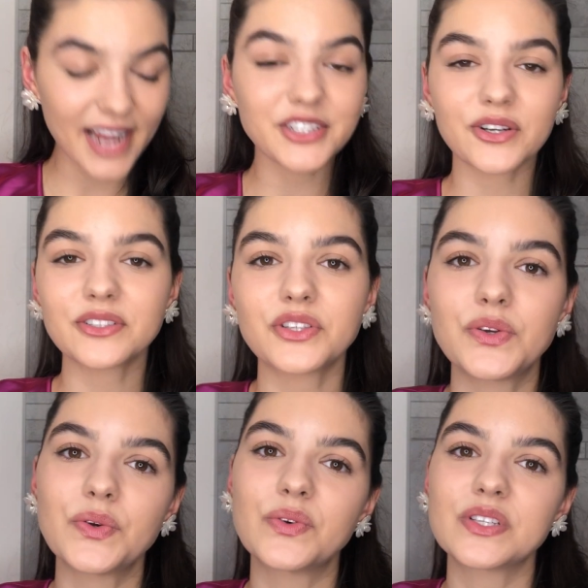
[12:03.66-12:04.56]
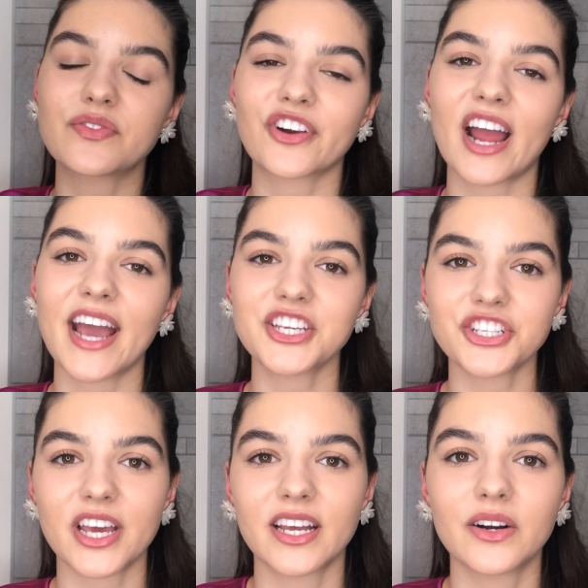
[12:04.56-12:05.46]
I don't use for
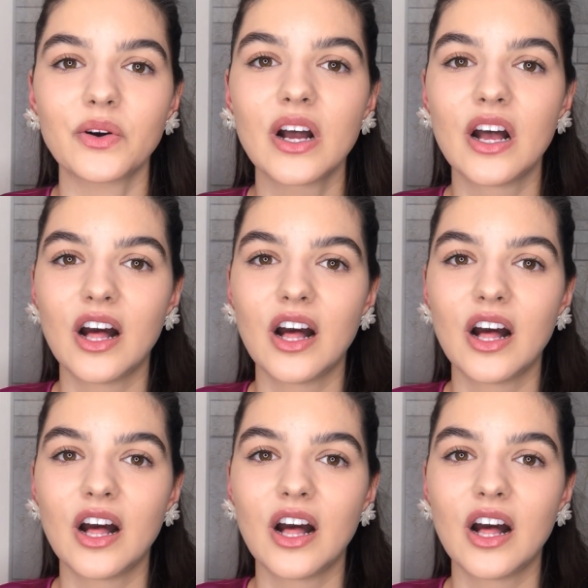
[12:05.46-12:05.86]
eyeshadow.